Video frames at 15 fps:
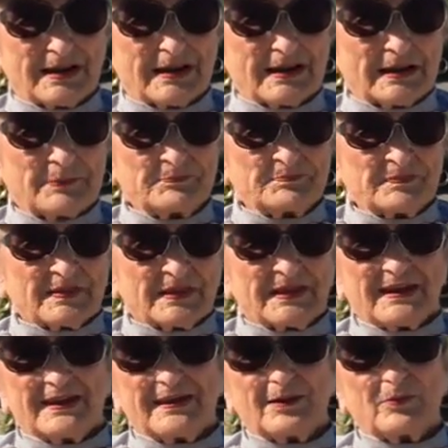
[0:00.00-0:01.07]
Yeah.
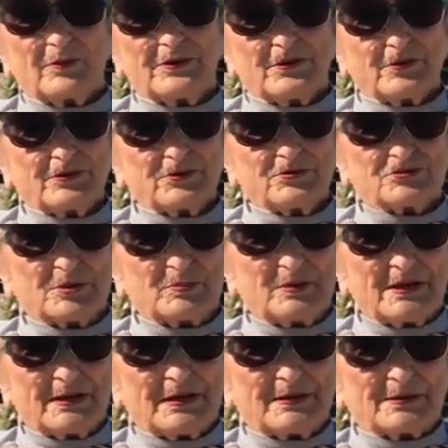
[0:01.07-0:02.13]
And when you're used to
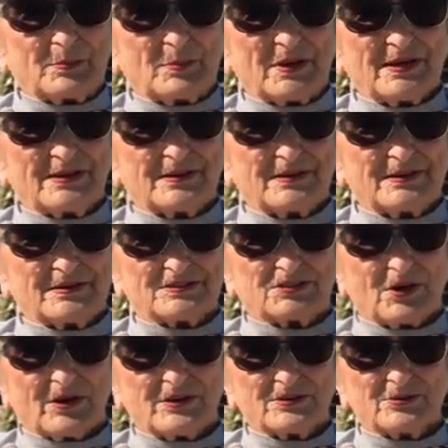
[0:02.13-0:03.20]
being independent,
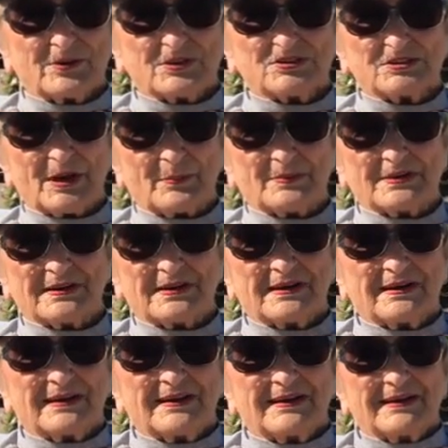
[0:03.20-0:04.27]
it's hard to accept
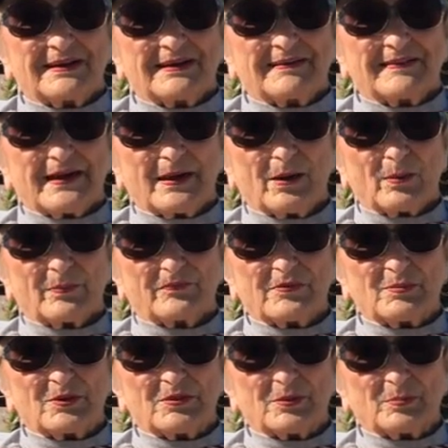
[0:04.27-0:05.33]
the help
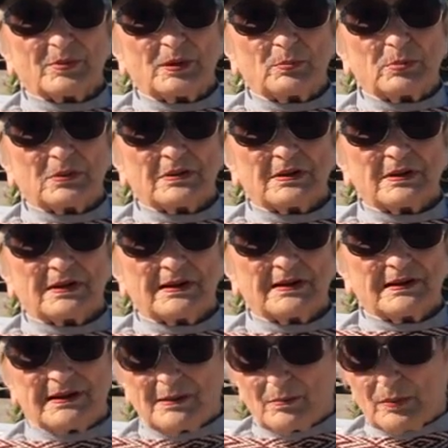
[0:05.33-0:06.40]
from other people.
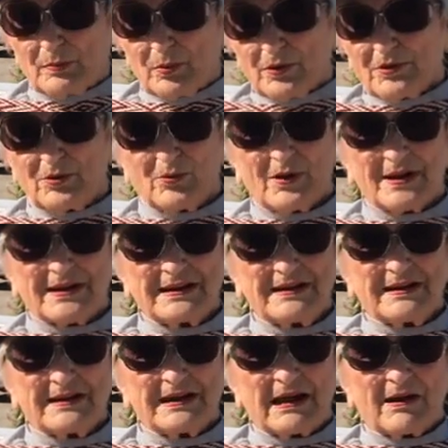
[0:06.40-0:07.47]
But boy, do I
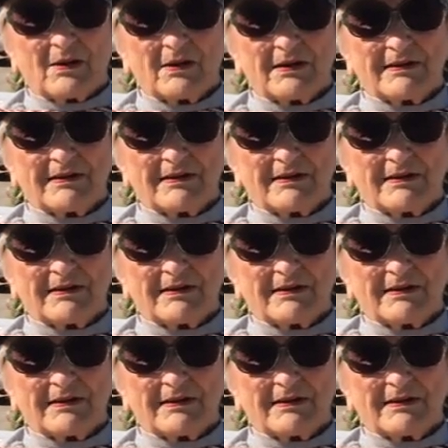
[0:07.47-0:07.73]
need it now.